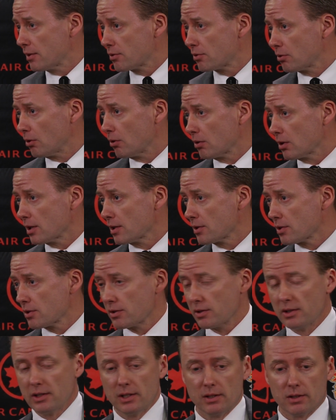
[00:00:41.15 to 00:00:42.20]

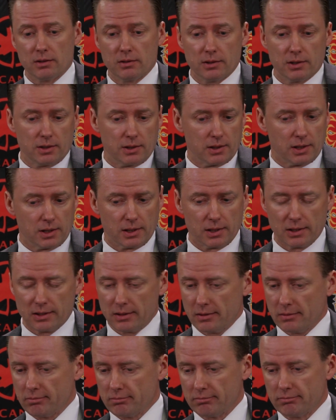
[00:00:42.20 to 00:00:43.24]
scorers.
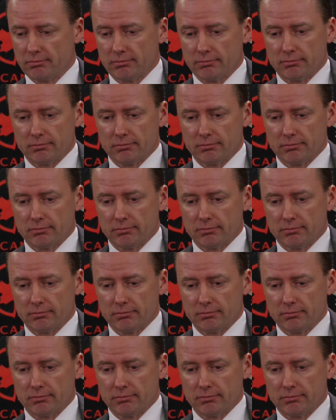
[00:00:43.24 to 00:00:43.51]
Um,